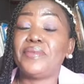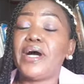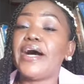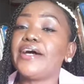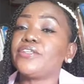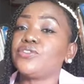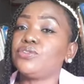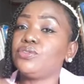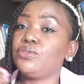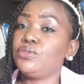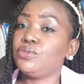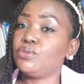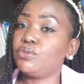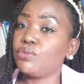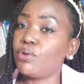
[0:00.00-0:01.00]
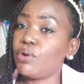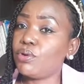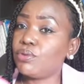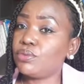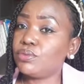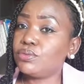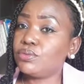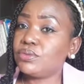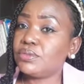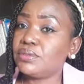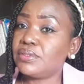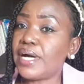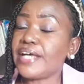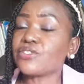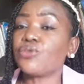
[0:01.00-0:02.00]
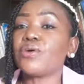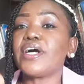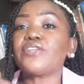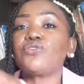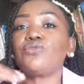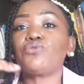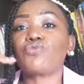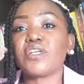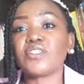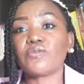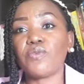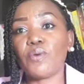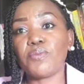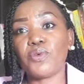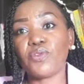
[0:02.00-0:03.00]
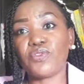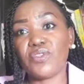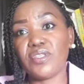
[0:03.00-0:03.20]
As you grow, as long as you transform your